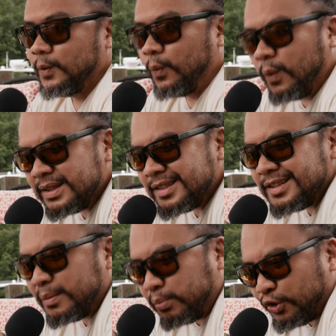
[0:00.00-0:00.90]
What
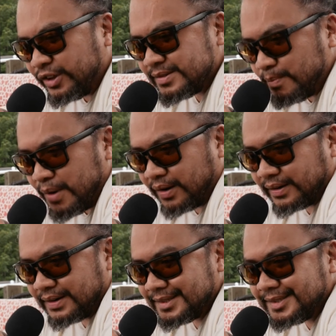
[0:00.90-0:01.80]
did the Buddhist monk
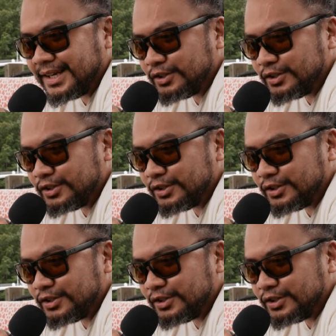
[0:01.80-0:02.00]
say